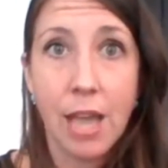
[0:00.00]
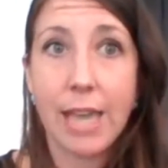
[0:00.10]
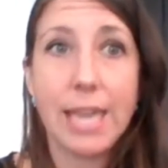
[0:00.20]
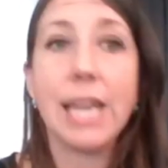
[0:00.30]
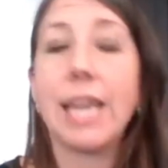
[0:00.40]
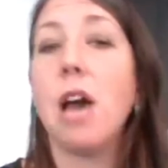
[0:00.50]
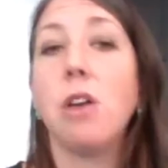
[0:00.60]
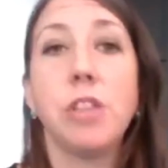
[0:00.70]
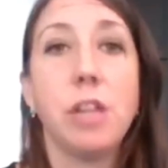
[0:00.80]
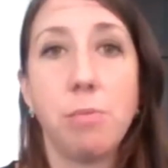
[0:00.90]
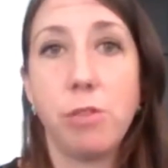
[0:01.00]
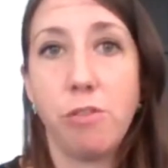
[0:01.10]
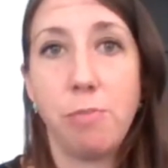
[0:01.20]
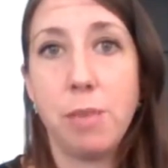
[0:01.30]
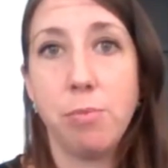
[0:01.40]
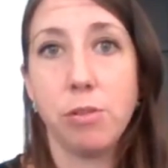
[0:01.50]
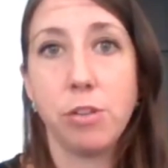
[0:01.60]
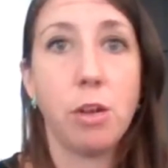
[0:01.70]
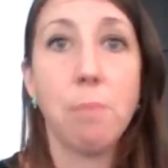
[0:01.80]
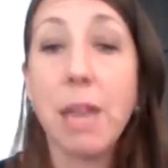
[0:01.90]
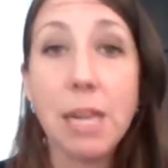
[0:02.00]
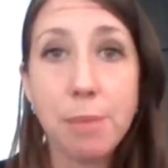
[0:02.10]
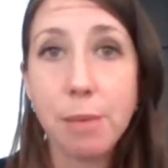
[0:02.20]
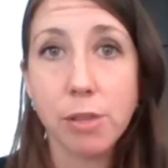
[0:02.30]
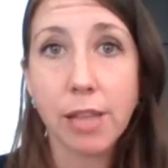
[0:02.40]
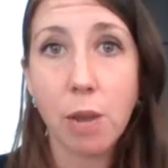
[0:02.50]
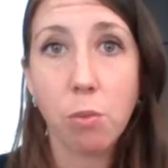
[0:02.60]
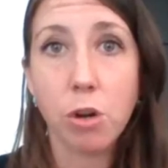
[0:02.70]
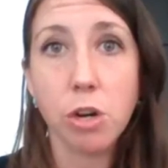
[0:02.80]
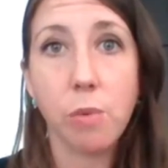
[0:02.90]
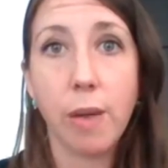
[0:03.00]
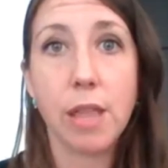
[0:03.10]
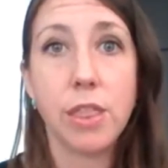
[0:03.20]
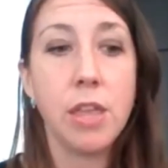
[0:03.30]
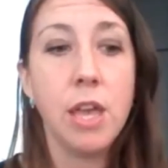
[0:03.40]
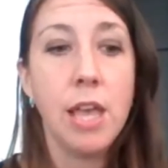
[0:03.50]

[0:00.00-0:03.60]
I can't count the number of people, many people that I work with